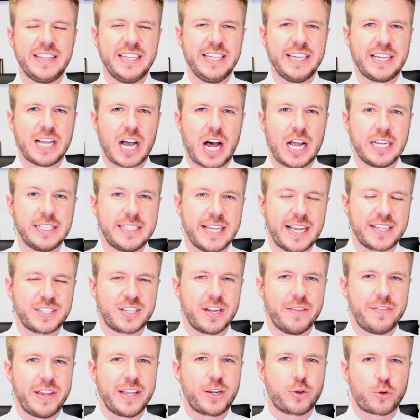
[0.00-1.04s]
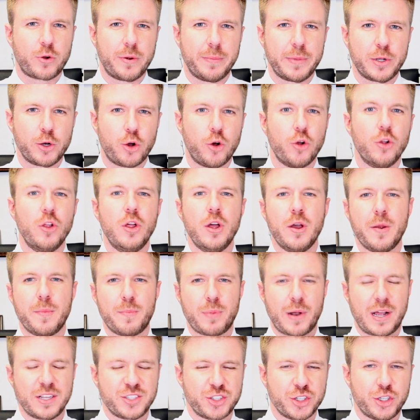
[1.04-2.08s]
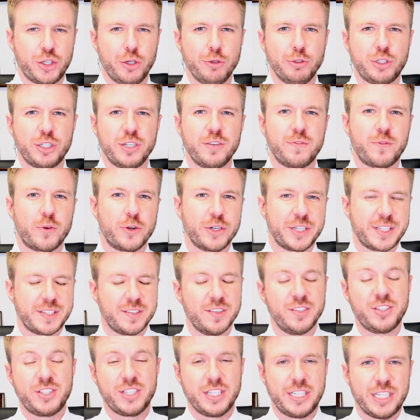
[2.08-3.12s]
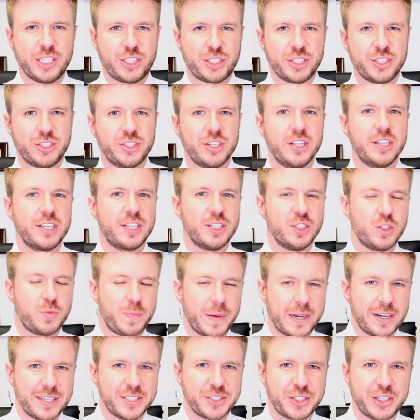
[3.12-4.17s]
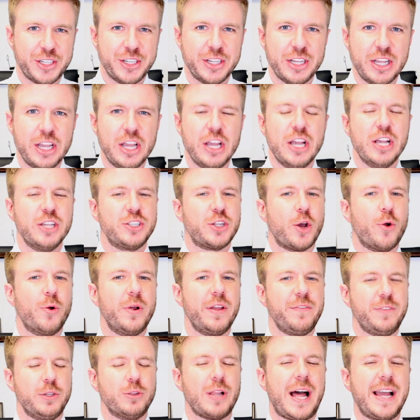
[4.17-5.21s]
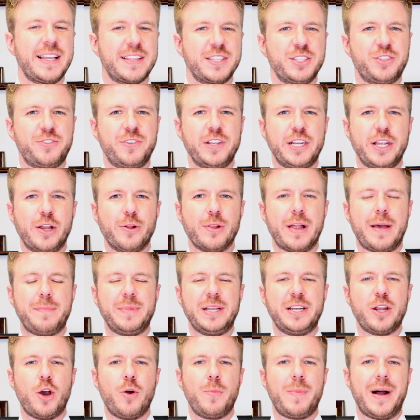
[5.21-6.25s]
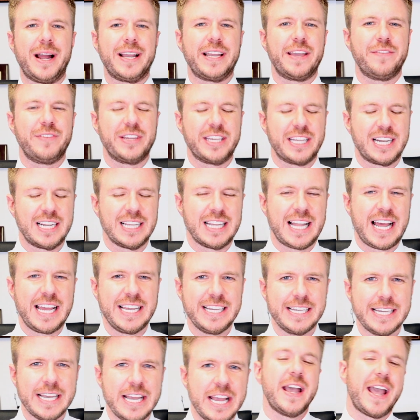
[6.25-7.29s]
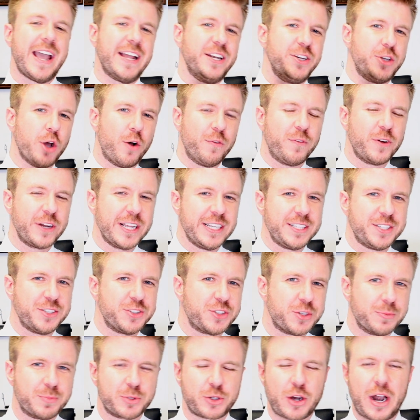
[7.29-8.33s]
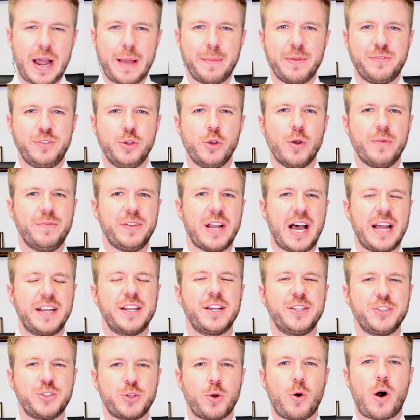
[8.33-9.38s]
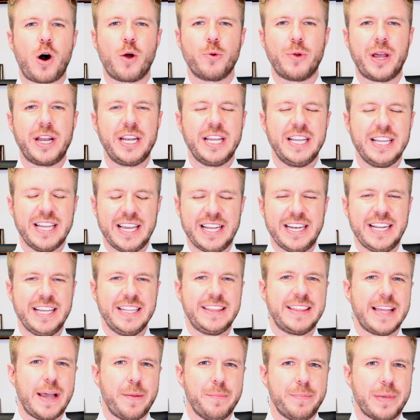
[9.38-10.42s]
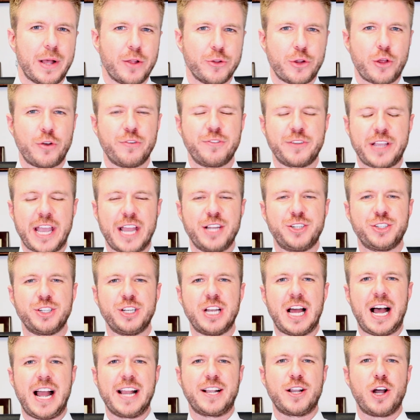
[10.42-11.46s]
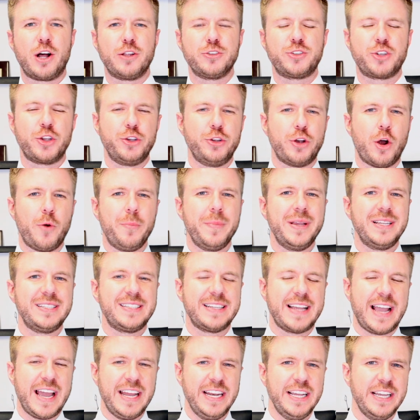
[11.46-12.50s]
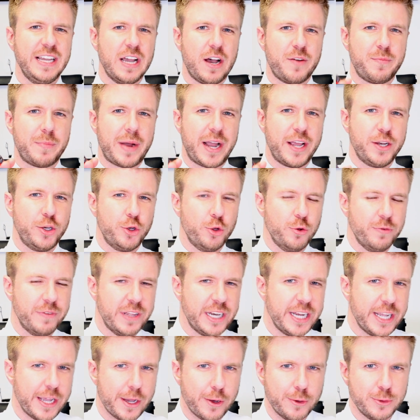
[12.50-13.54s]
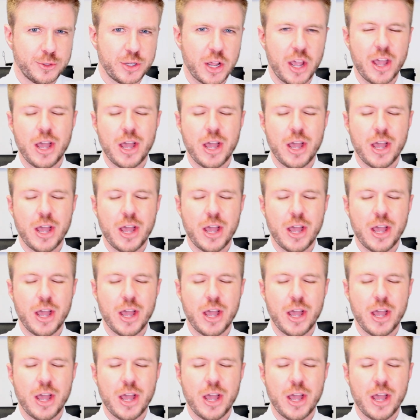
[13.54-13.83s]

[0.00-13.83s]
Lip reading: the context of a criminal prosecution for seditious conspiracy. So if you like this video, let me know by giving it a like, and don't forget to subscribe if you have not done so already, and hit that bell notification icon so you don't miss any of my new videos